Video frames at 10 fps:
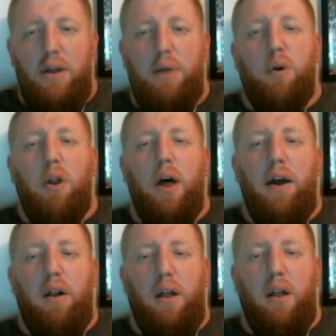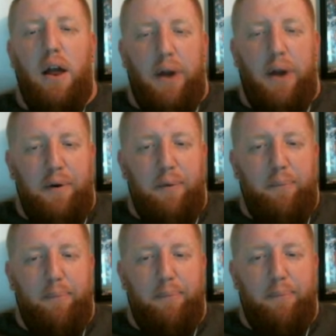rely on a lot of random.
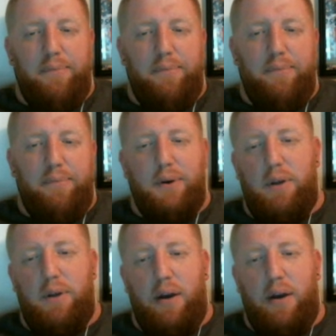So